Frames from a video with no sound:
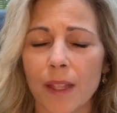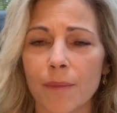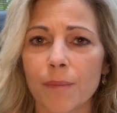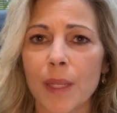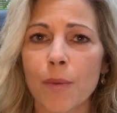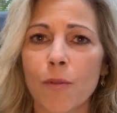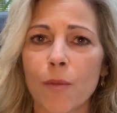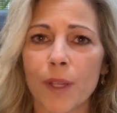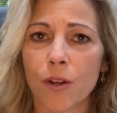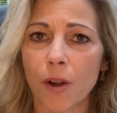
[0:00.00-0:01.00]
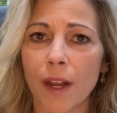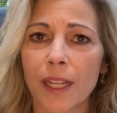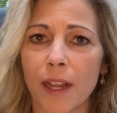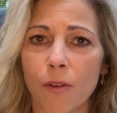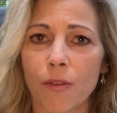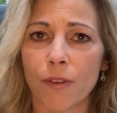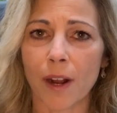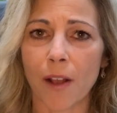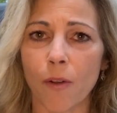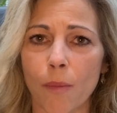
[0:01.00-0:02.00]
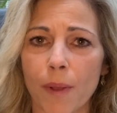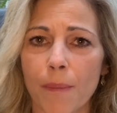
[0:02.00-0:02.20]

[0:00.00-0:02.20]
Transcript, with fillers: and people will be crying out for help.